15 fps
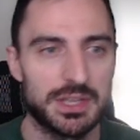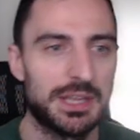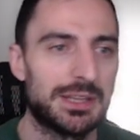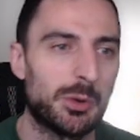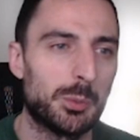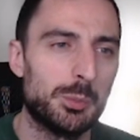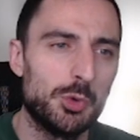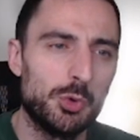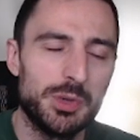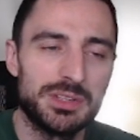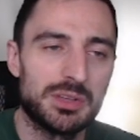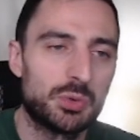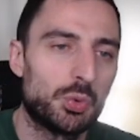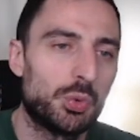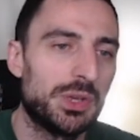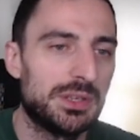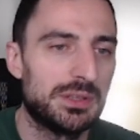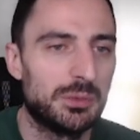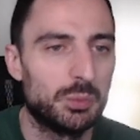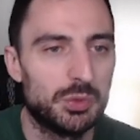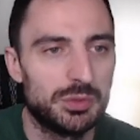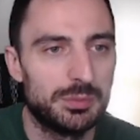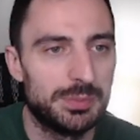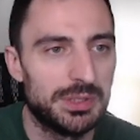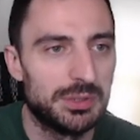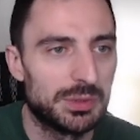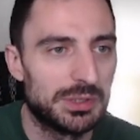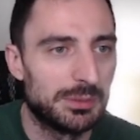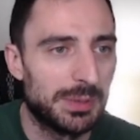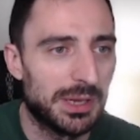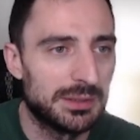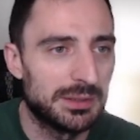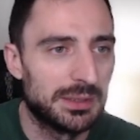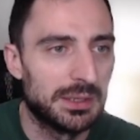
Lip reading: Now moving the queen would be really bad.